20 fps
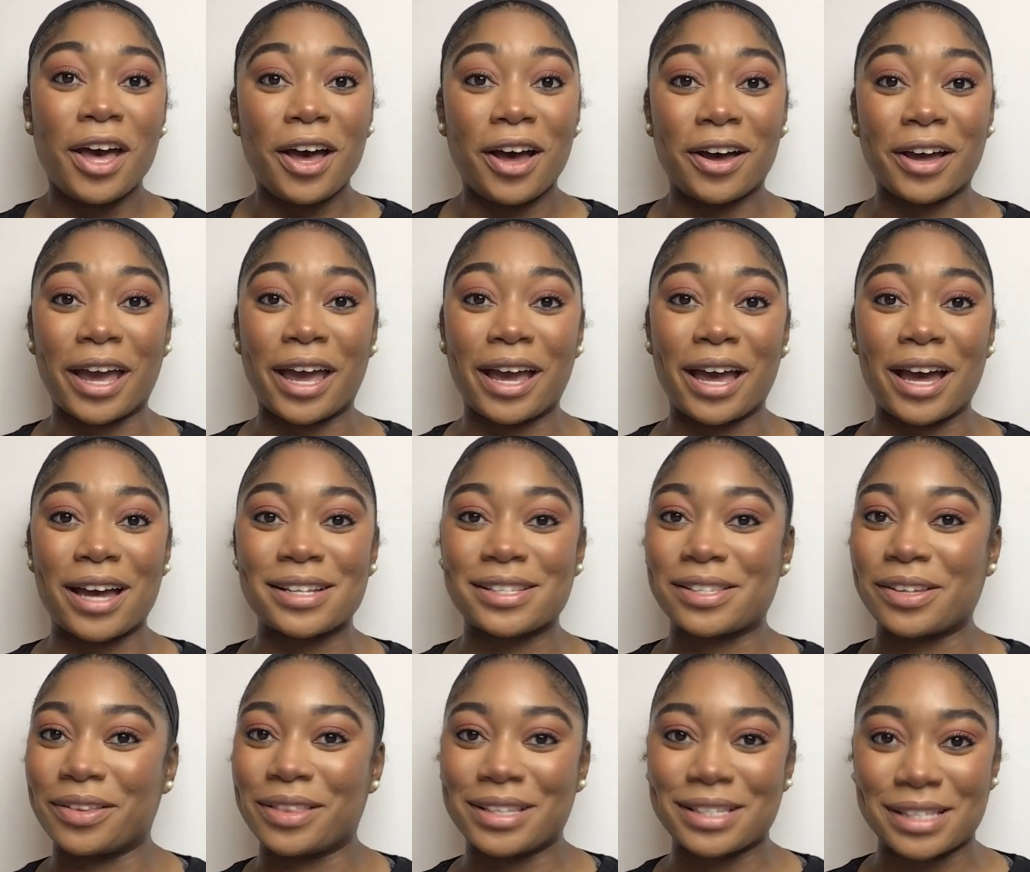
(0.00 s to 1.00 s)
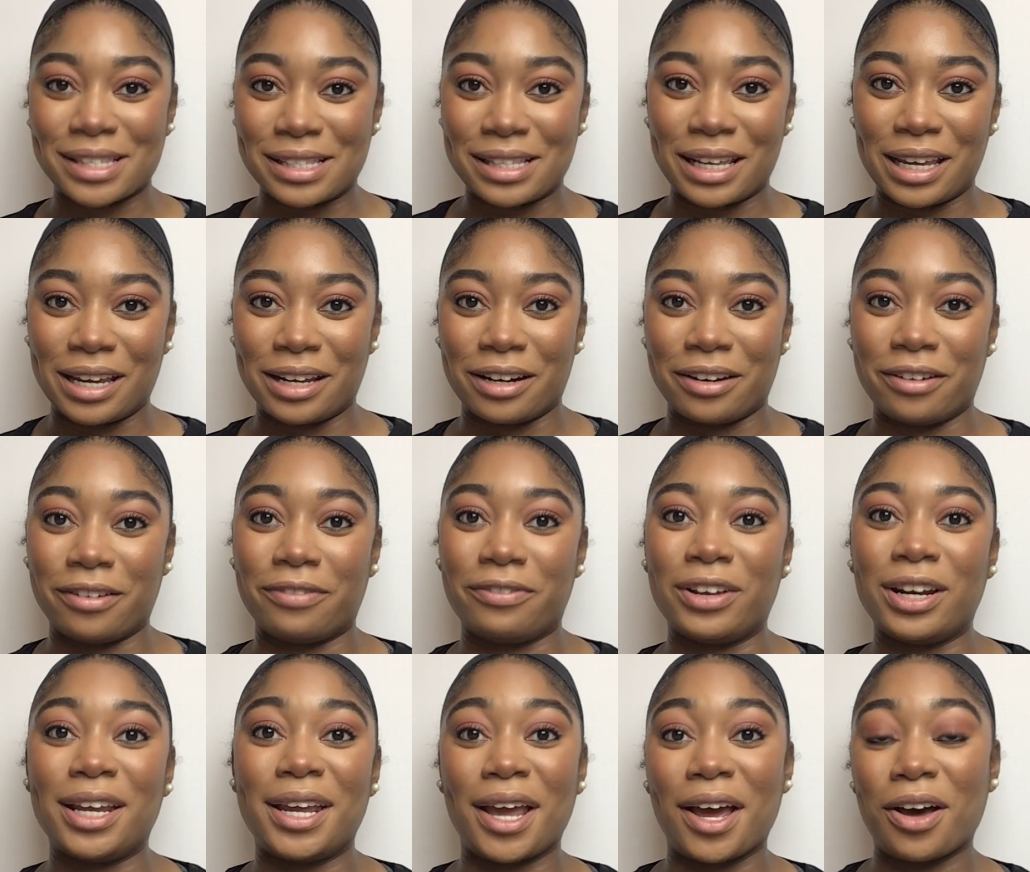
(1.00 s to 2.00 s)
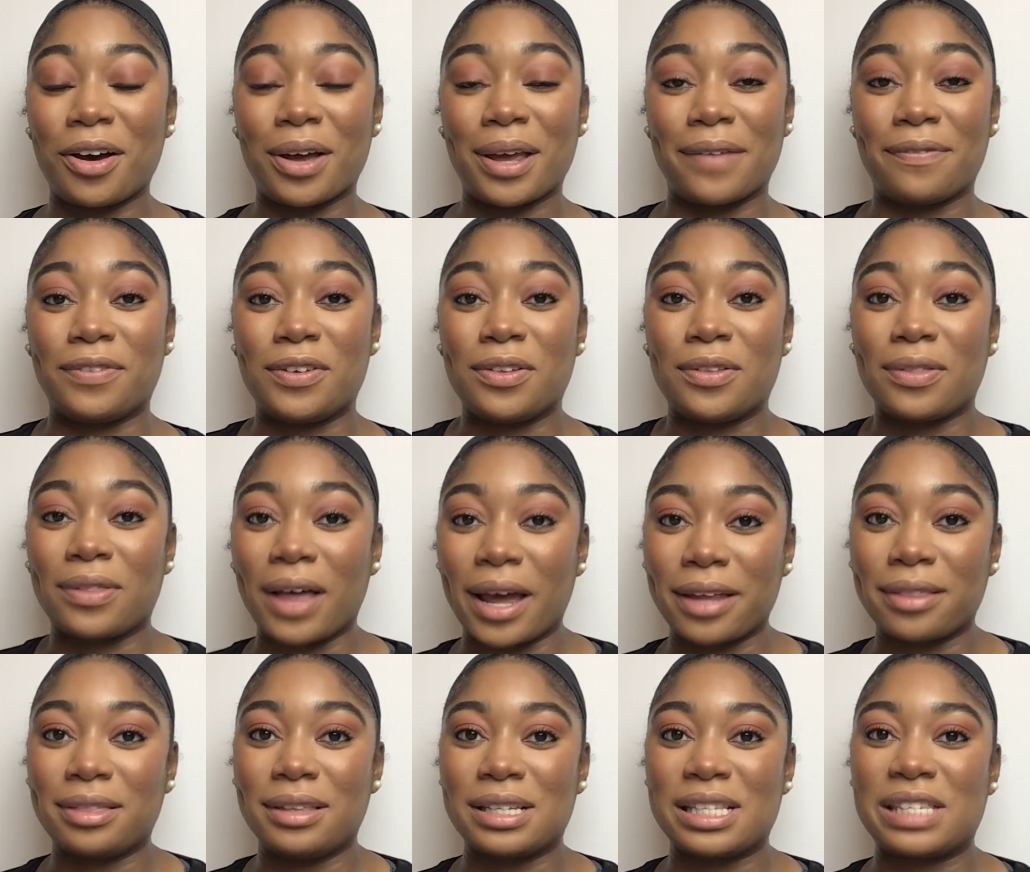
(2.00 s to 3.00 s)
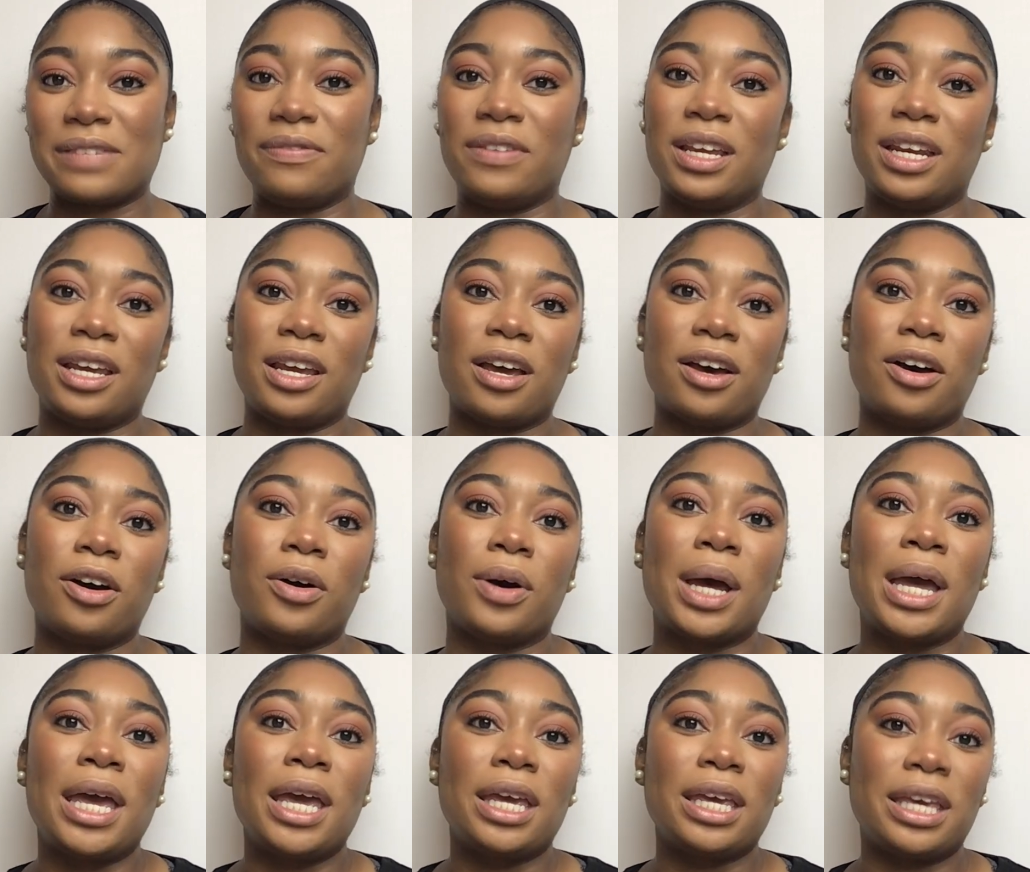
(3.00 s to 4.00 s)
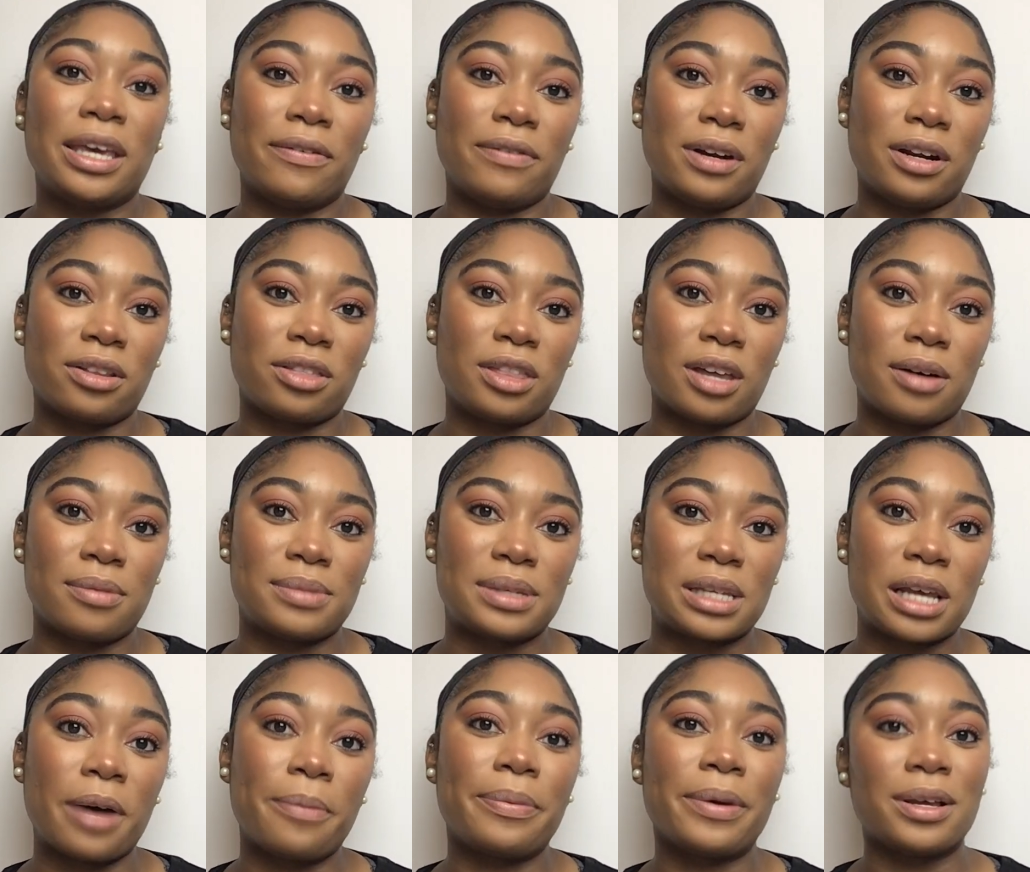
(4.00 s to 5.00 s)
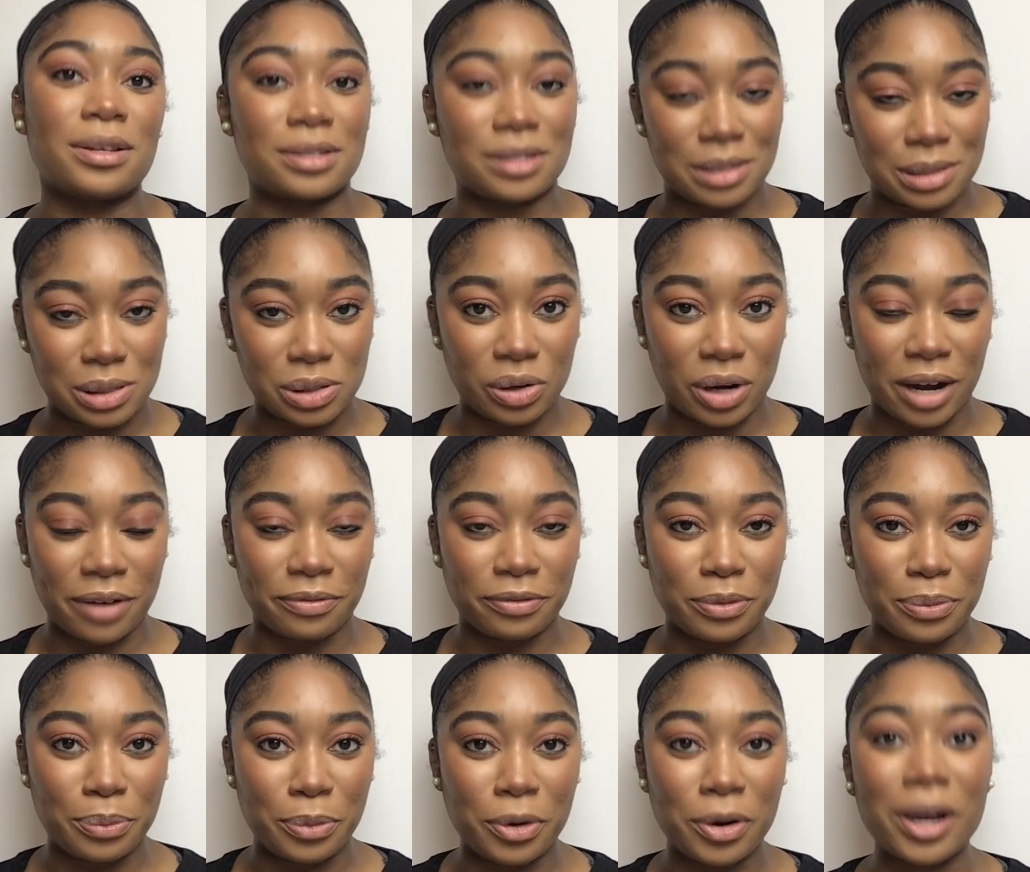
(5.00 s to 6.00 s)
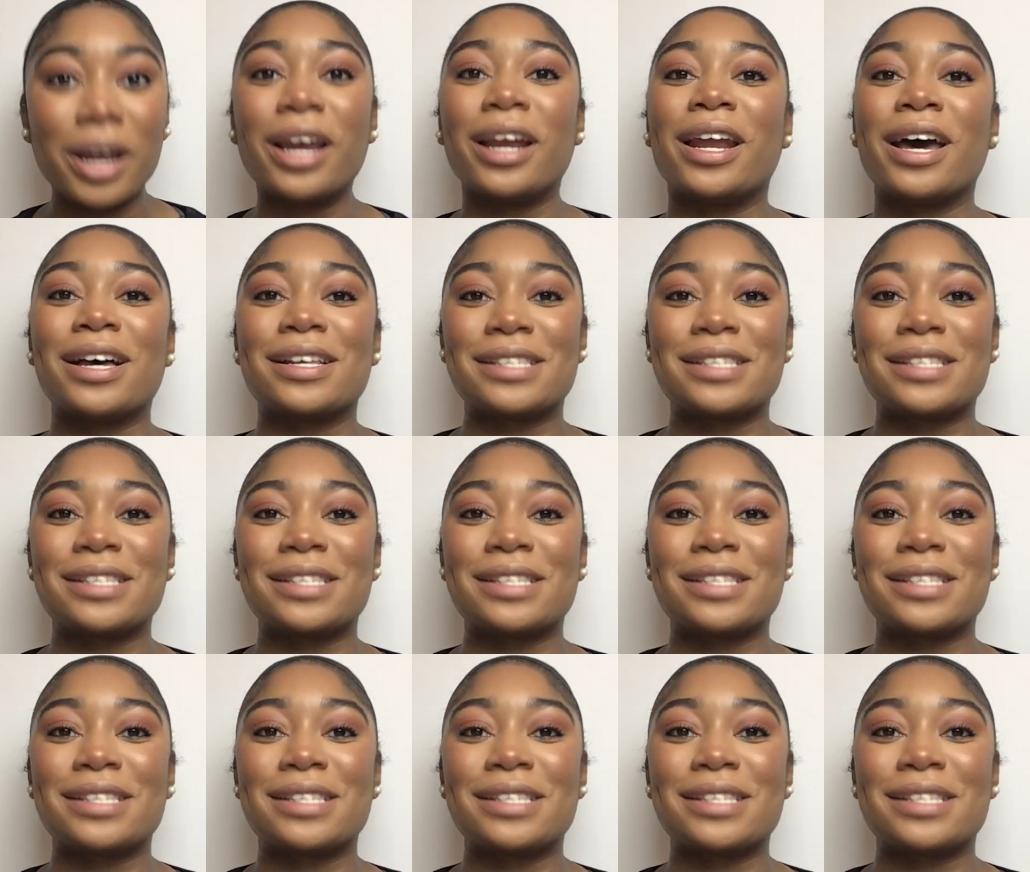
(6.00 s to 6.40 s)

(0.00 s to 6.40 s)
Okay guys, so this is the end of the video. If you like this video, give it a thumbs up and subscribe for more, and I'll